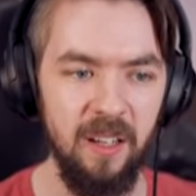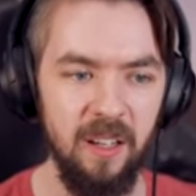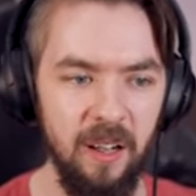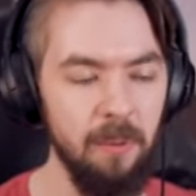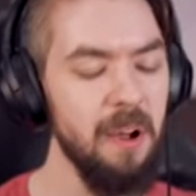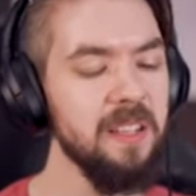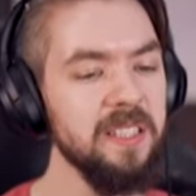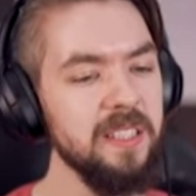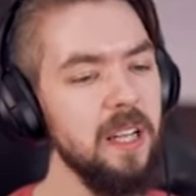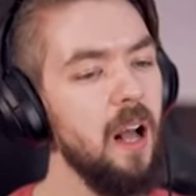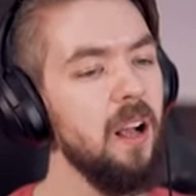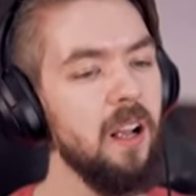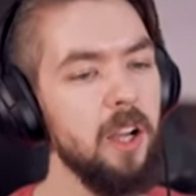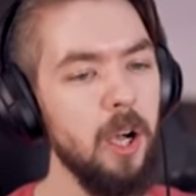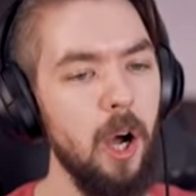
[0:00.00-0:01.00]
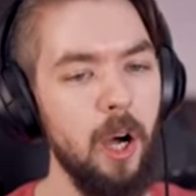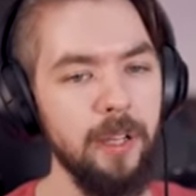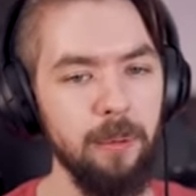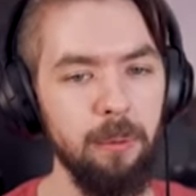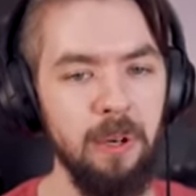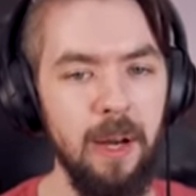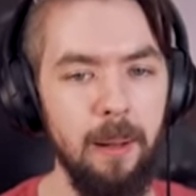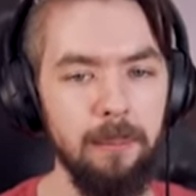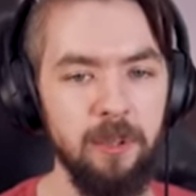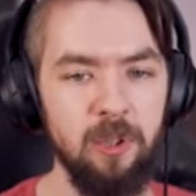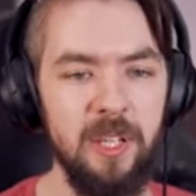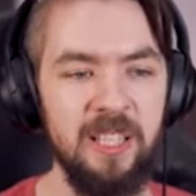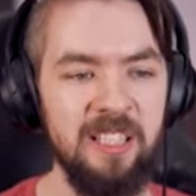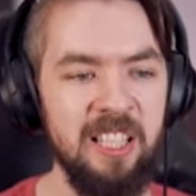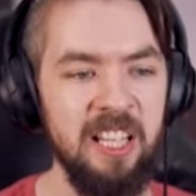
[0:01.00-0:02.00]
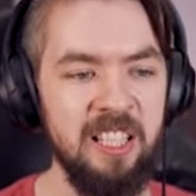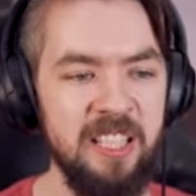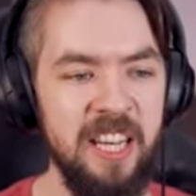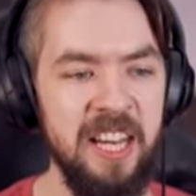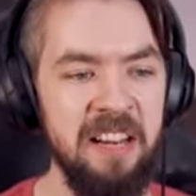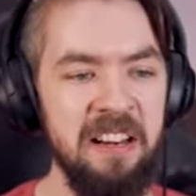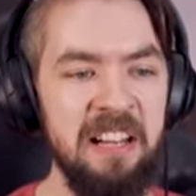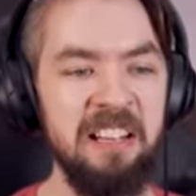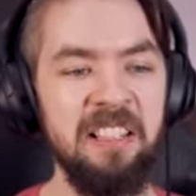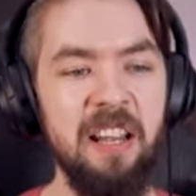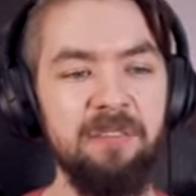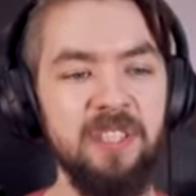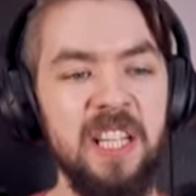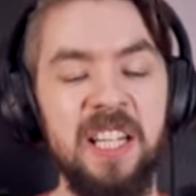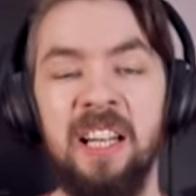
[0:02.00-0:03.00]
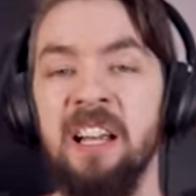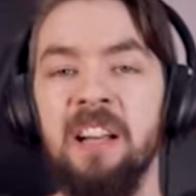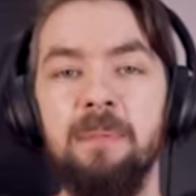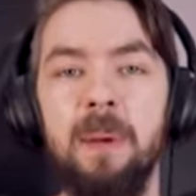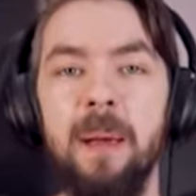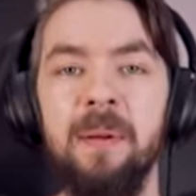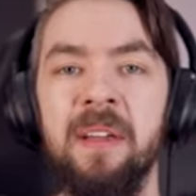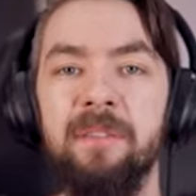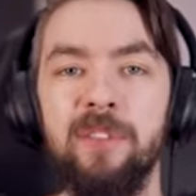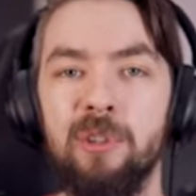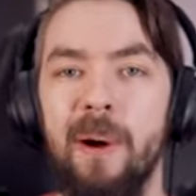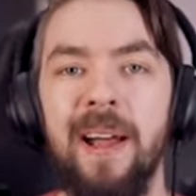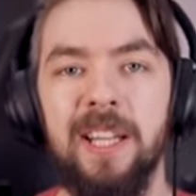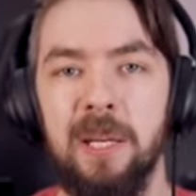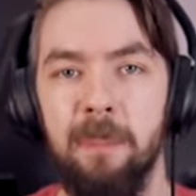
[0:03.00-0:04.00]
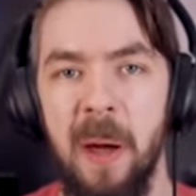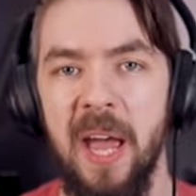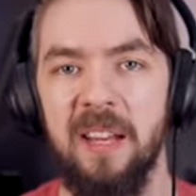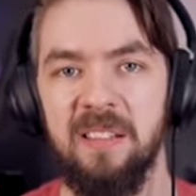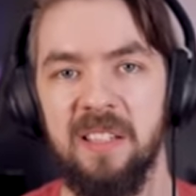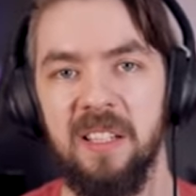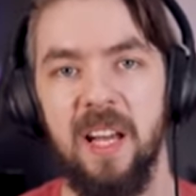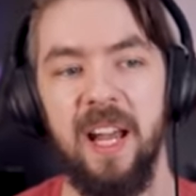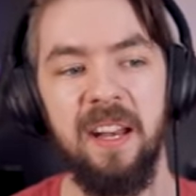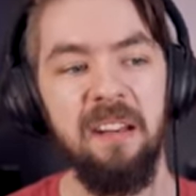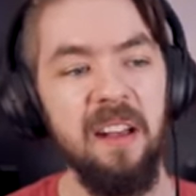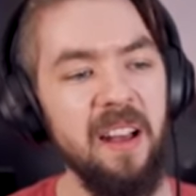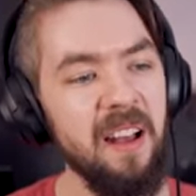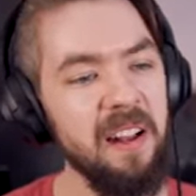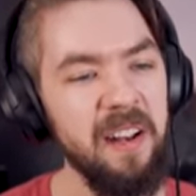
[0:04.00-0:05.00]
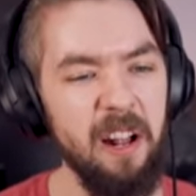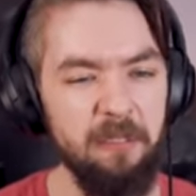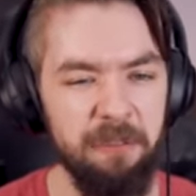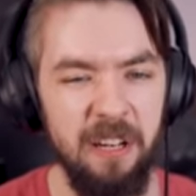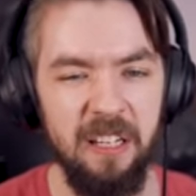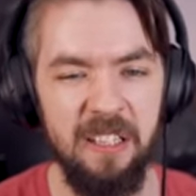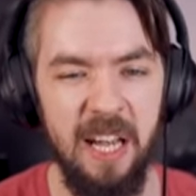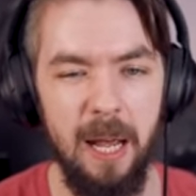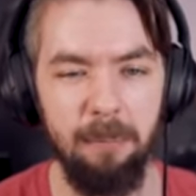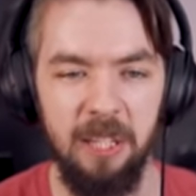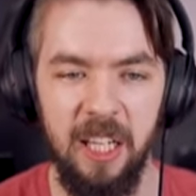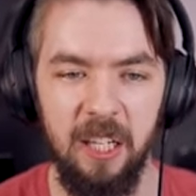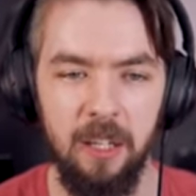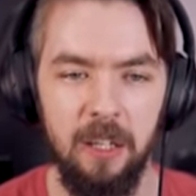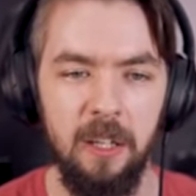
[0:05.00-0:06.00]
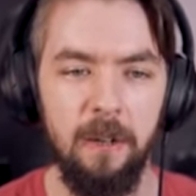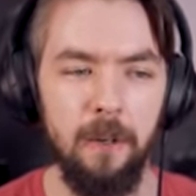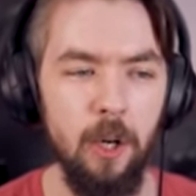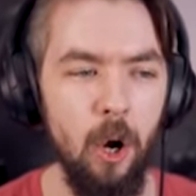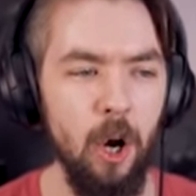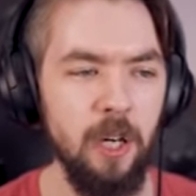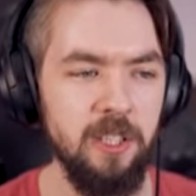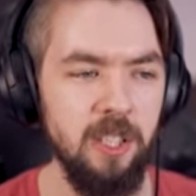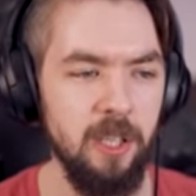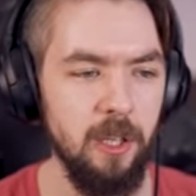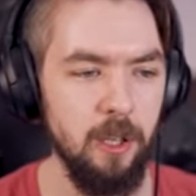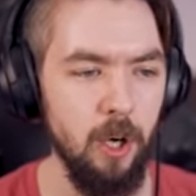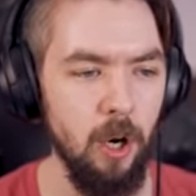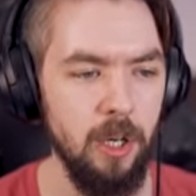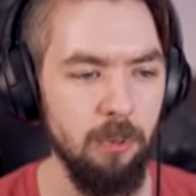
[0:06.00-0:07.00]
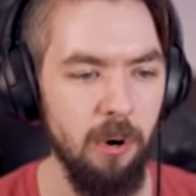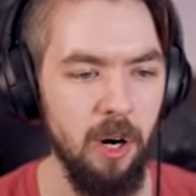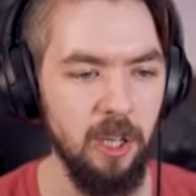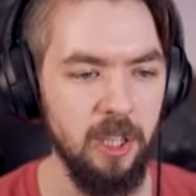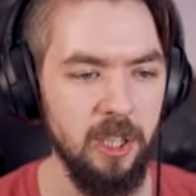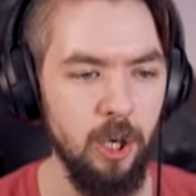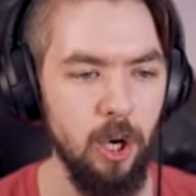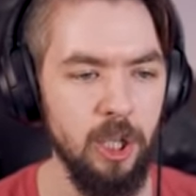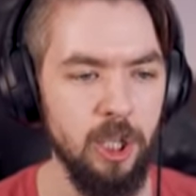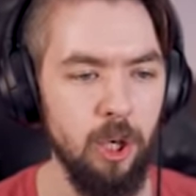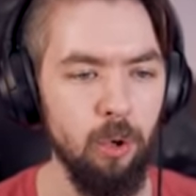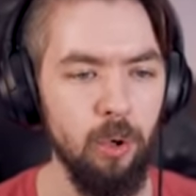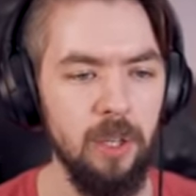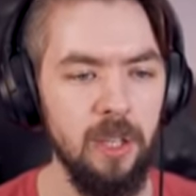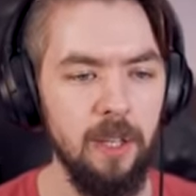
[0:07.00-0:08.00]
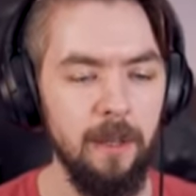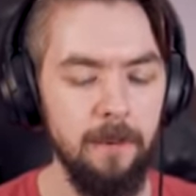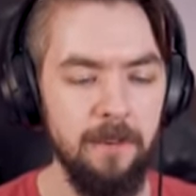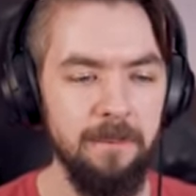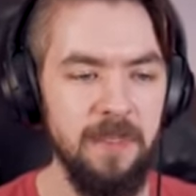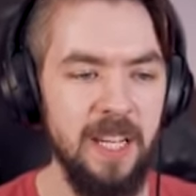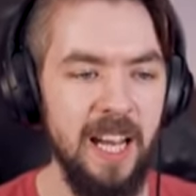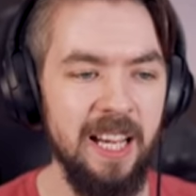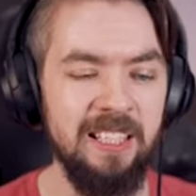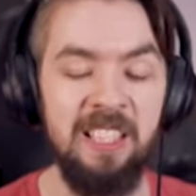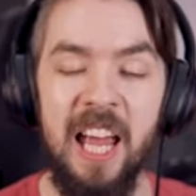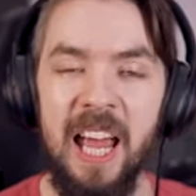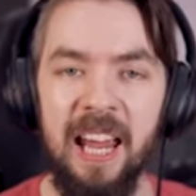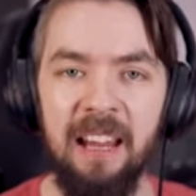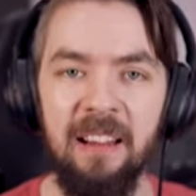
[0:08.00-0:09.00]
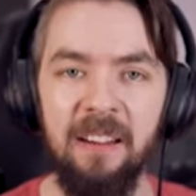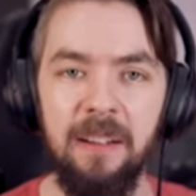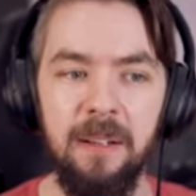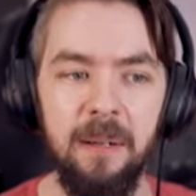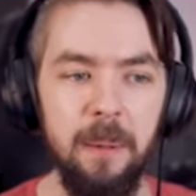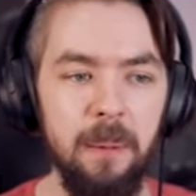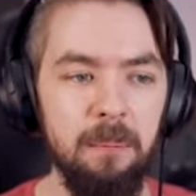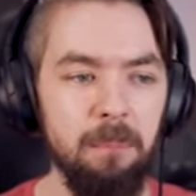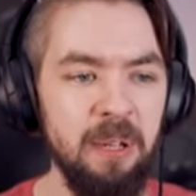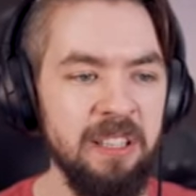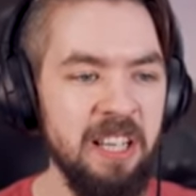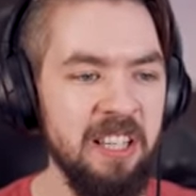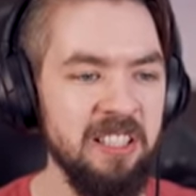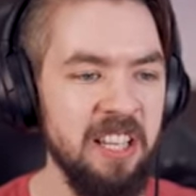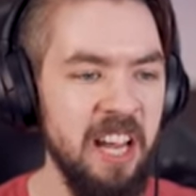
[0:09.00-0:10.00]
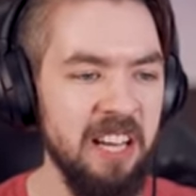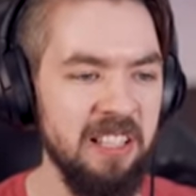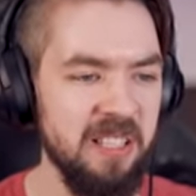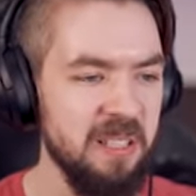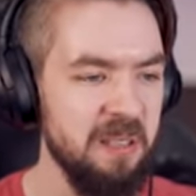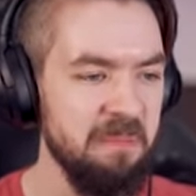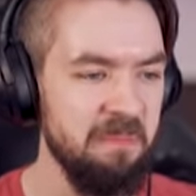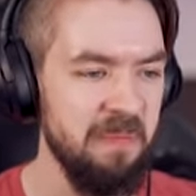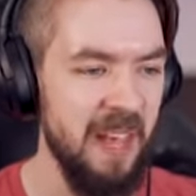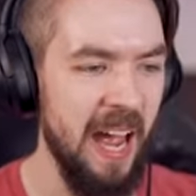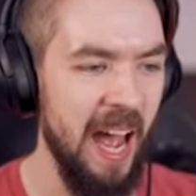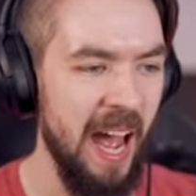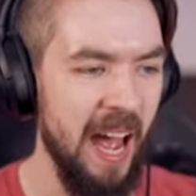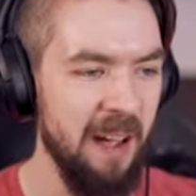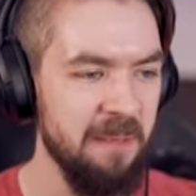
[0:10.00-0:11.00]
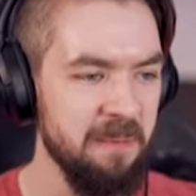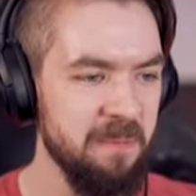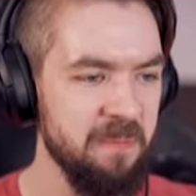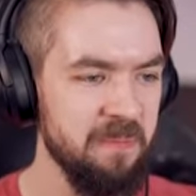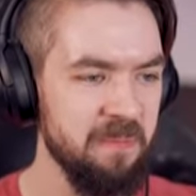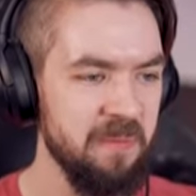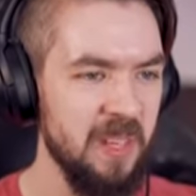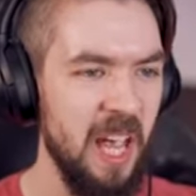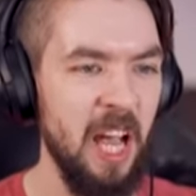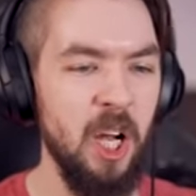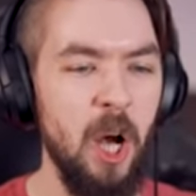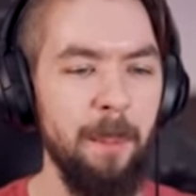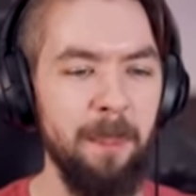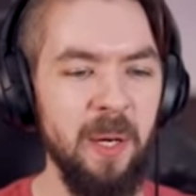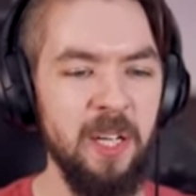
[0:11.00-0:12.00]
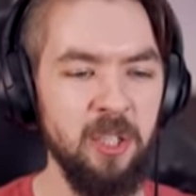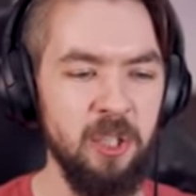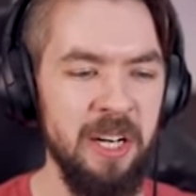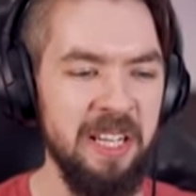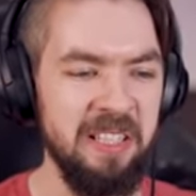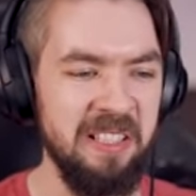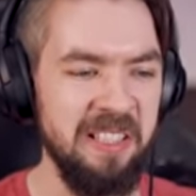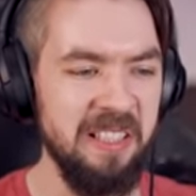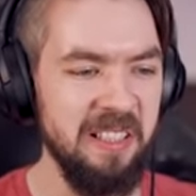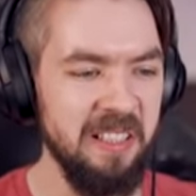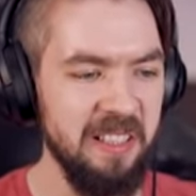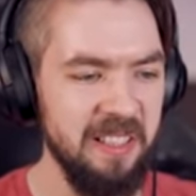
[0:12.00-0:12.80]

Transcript: It wasn't long ago that we were able to drink sixteen, seventeen, maybe even twenty pints a night and not feel a damn thing. Go out to, go to work, go to school the next day. But these days, nah. A couple of drinks.